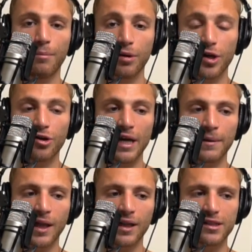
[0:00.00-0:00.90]
Putting your
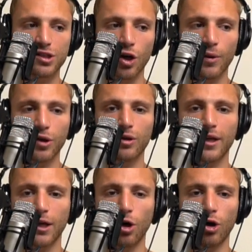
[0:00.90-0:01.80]
name on that list, knowing you can
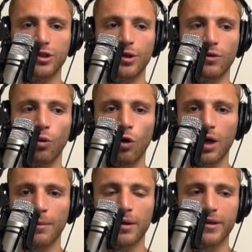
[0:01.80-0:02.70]
get called and you have to
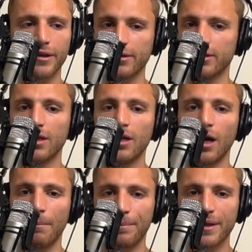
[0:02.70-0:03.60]
walk up on there is
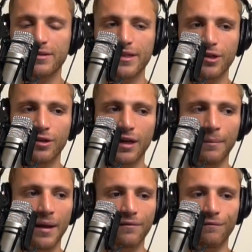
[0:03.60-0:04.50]
a big deal. And
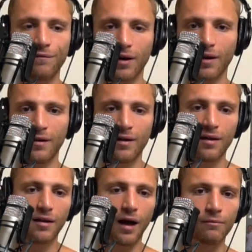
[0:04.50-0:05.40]
I'm like, fuck it,
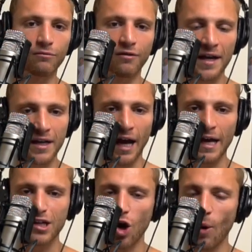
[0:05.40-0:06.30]
I'm ready.
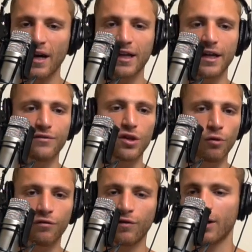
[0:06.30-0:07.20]
I know how to give
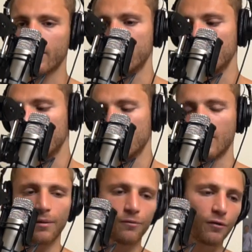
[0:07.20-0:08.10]
no fucks, dude,
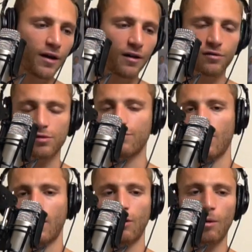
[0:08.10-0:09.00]
and I'm ready to just
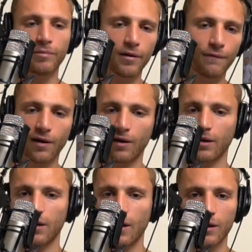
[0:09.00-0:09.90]
fucking go up there
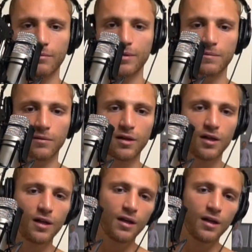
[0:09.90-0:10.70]
and yell at people.